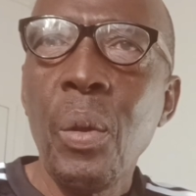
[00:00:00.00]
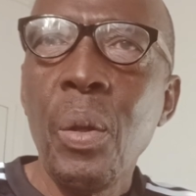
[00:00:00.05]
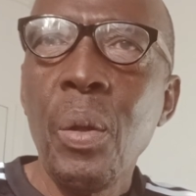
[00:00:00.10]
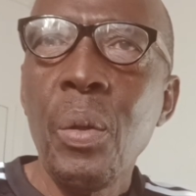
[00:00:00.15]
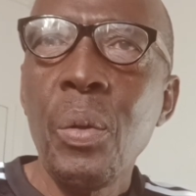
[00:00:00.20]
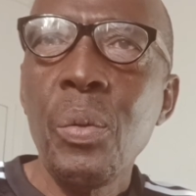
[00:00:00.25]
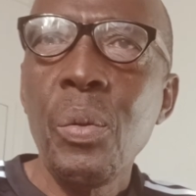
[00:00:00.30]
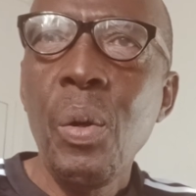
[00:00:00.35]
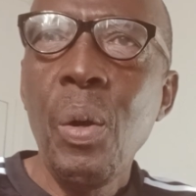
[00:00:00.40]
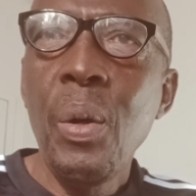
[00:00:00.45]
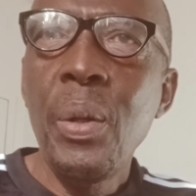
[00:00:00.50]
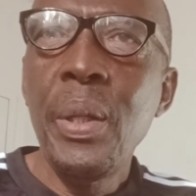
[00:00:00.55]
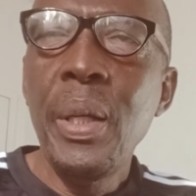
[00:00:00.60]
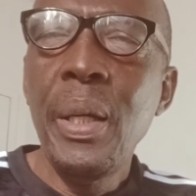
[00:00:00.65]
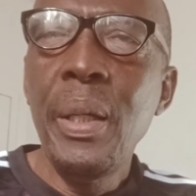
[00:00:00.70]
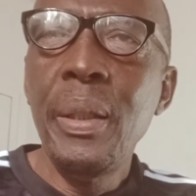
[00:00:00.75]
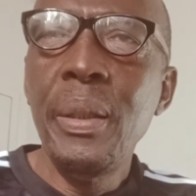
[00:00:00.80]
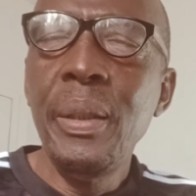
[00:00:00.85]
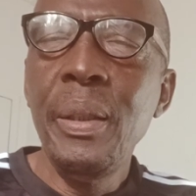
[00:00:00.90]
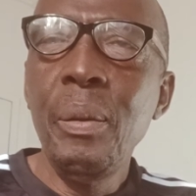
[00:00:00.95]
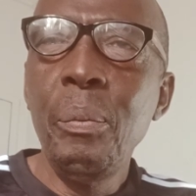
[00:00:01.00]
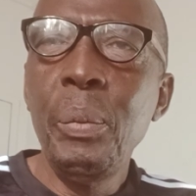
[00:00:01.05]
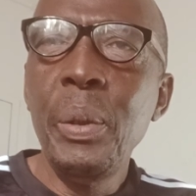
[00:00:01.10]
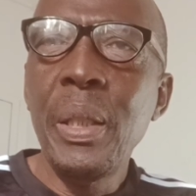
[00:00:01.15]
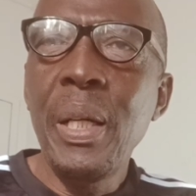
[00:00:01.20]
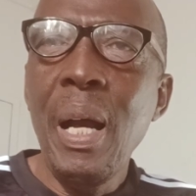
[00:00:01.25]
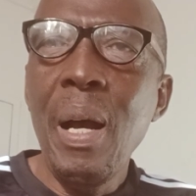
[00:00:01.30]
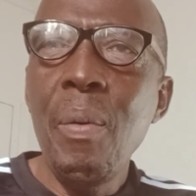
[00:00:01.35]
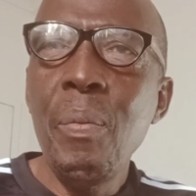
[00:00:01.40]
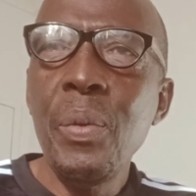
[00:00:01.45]
so that it
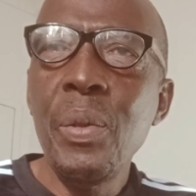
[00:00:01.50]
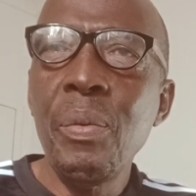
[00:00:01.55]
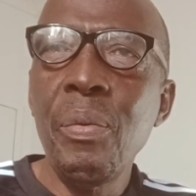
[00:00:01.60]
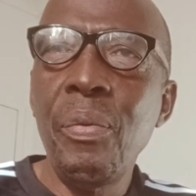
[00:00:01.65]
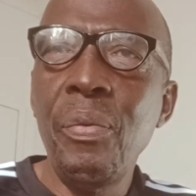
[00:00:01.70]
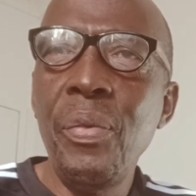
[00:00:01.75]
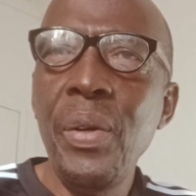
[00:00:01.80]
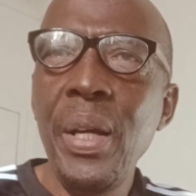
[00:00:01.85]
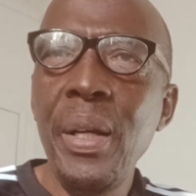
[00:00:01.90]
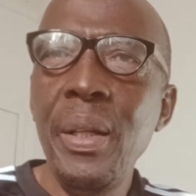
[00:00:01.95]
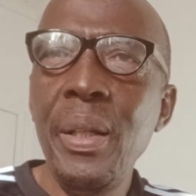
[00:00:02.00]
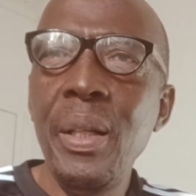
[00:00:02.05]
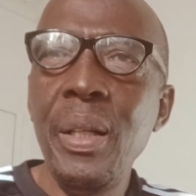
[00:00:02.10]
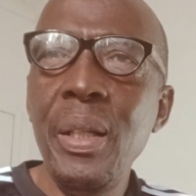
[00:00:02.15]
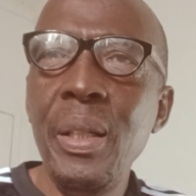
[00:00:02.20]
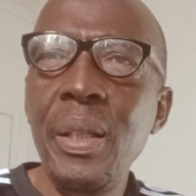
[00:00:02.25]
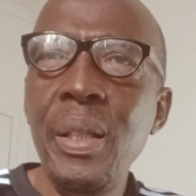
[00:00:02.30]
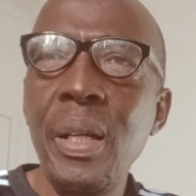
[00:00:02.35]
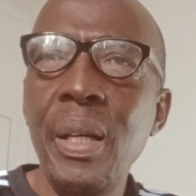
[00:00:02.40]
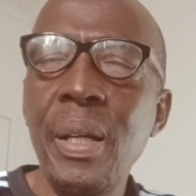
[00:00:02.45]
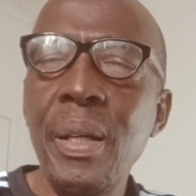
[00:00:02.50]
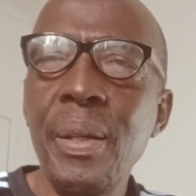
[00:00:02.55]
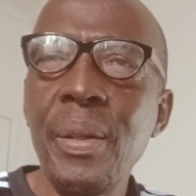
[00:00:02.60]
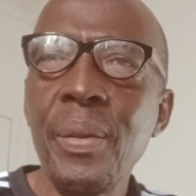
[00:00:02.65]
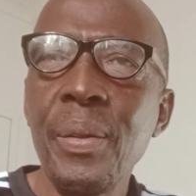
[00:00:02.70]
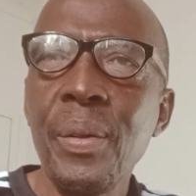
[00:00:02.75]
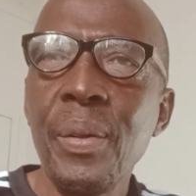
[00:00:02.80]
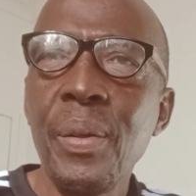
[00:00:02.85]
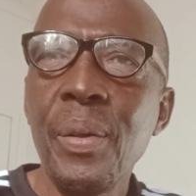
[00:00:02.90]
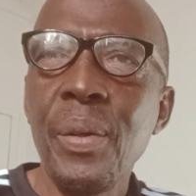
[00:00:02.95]
becomes very clear
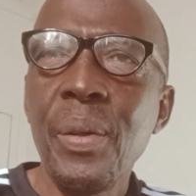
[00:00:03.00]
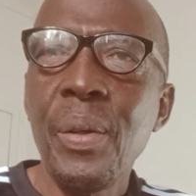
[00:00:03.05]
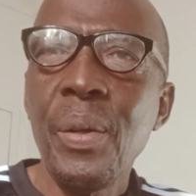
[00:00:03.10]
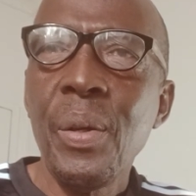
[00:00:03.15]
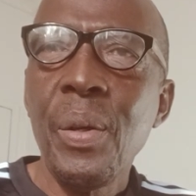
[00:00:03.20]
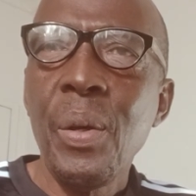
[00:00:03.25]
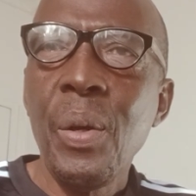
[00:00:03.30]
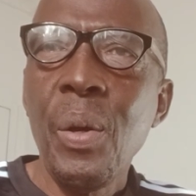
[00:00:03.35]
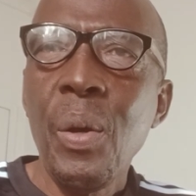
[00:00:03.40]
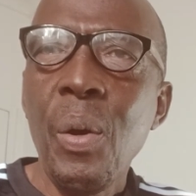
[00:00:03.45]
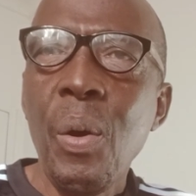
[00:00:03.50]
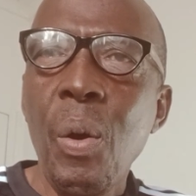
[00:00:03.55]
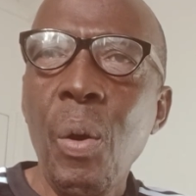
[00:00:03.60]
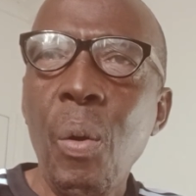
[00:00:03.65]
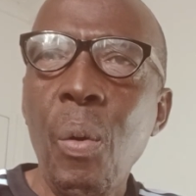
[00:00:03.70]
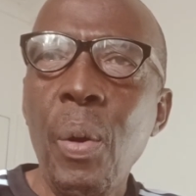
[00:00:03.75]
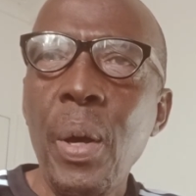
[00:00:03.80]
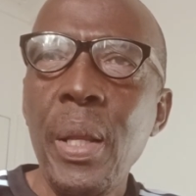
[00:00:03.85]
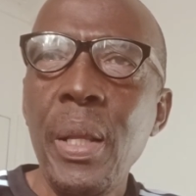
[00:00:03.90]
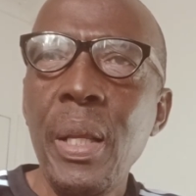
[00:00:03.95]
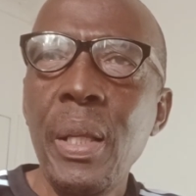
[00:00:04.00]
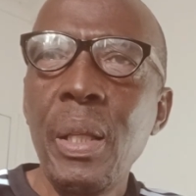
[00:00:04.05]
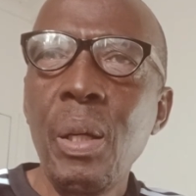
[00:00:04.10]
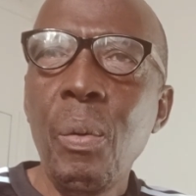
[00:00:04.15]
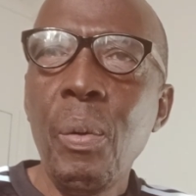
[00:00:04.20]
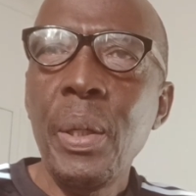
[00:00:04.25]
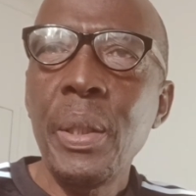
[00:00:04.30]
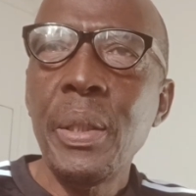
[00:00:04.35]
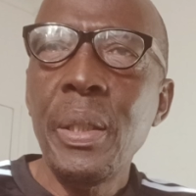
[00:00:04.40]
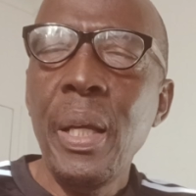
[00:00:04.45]
whether there
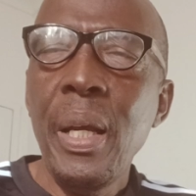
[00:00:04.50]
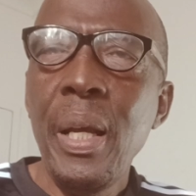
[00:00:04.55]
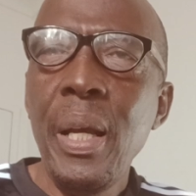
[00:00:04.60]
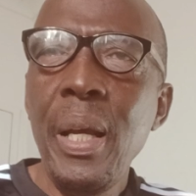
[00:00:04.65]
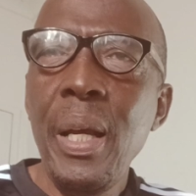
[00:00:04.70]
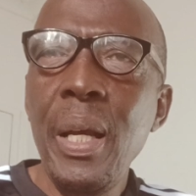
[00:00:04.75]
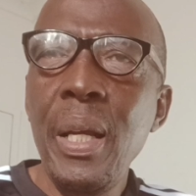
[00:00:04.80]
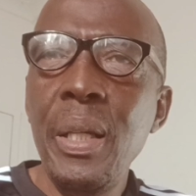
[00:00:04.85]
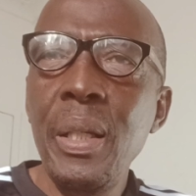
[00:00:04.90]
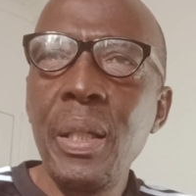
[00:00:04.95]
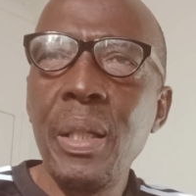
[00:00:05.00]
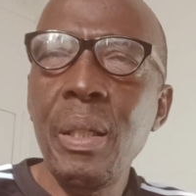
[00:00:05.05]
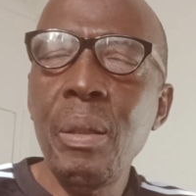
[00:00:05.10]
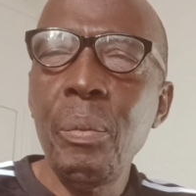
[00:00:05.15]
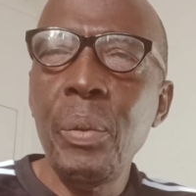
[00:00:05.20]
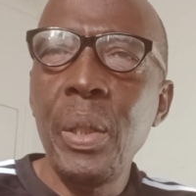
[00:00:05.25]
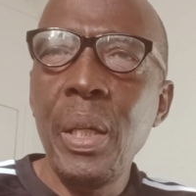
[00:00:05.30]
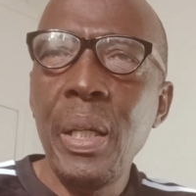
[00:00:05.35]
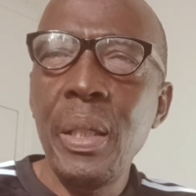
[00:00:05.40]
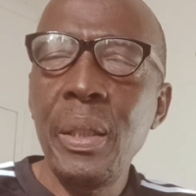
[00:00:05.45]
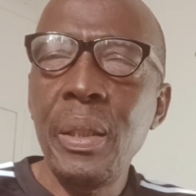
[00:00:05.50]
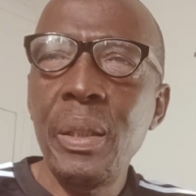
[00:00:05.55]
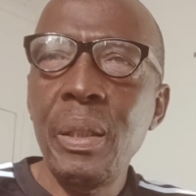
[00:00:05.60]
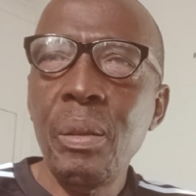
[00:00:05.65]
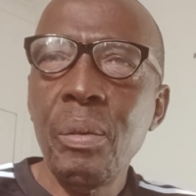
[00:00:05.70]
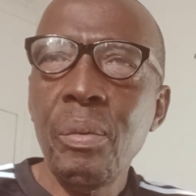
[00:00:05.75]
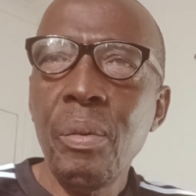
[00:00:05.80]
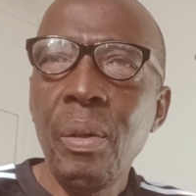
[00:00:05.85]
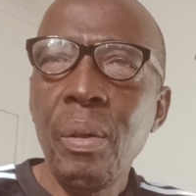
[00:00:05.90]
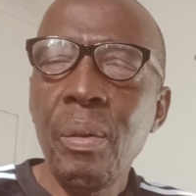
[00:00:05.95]
was any criminality
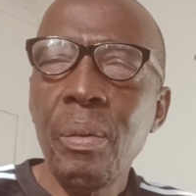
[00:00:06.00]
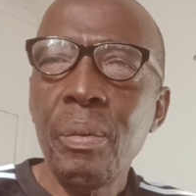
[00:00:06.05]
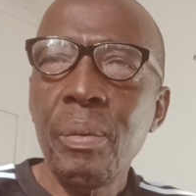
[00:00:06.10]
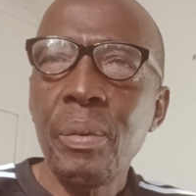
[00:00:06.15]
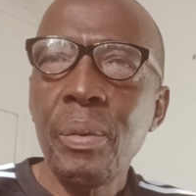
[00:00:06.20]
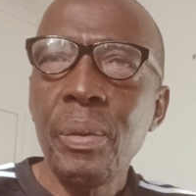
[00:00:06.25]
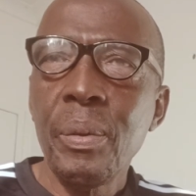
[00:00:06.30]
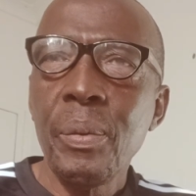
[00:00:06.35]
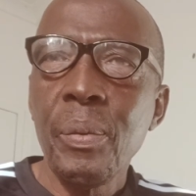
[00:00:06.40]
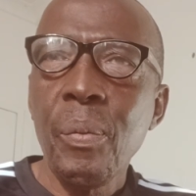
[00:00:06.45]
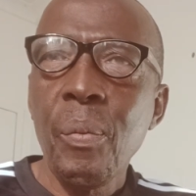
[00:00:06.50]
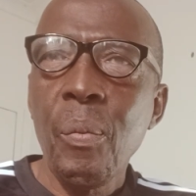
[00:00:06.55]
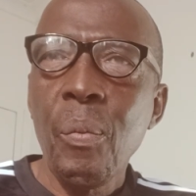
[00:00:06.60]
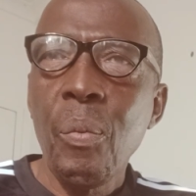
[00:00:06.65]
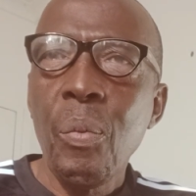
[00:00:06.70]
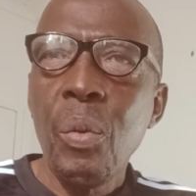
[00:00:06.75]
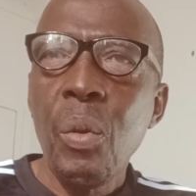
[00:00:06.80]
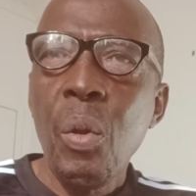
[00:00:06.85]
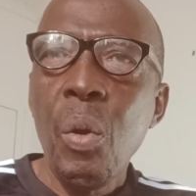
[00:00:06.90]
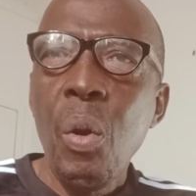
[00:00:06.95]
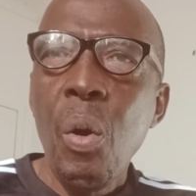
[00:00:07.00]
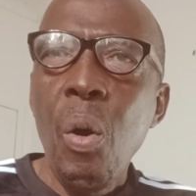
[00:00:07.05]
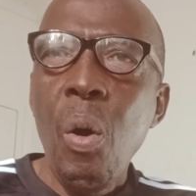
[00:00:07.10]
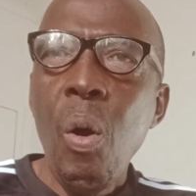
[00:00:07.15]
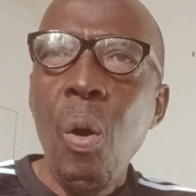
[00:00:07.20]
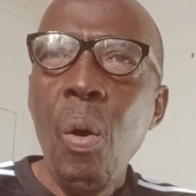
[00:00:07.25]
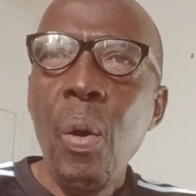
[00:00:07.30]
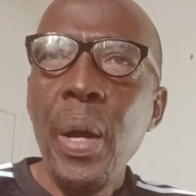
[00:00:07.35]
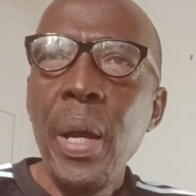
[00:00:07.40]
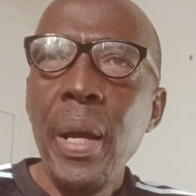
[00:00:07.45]
involved
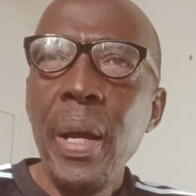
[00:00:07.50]
or